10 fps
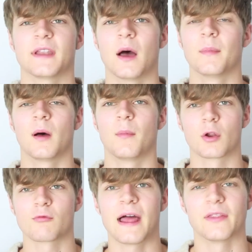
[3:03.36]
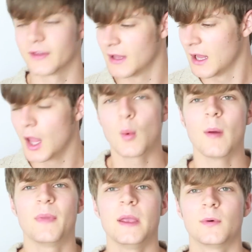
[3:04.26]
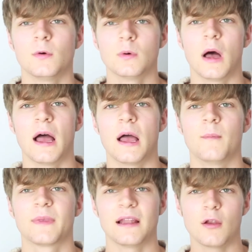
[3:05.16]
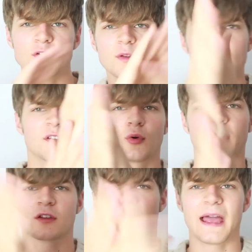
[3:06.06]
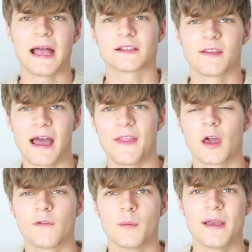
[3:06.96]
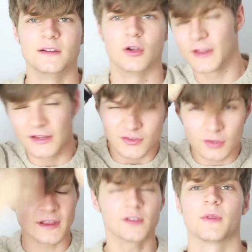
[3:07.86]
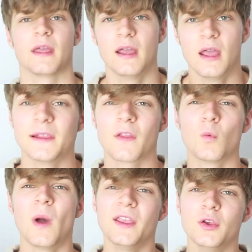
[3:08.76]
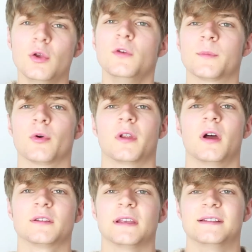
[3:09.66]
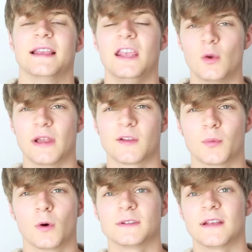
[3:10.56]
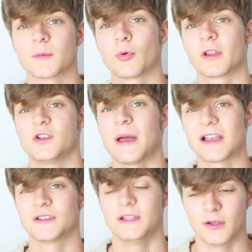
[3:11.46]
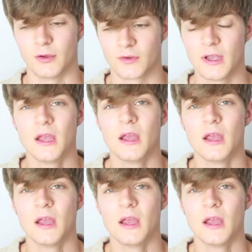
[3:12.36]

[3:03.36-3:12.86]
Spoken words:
now, but I'm on a rant, when people get loads and loads of product on their hands like that and they go for a messy look and they just do this with it. Now, the way you use a product is equally as important as the product you actually use.